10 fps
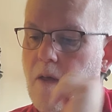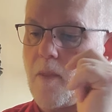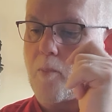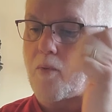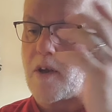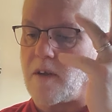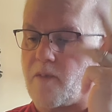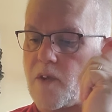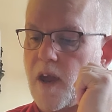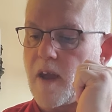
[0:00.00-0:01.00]
the print
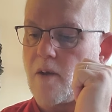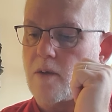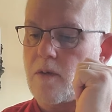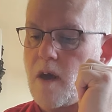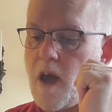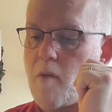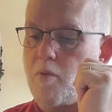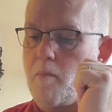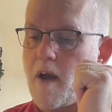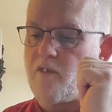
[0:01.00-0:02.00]
of the nails, and
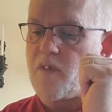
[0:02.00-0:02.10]
put my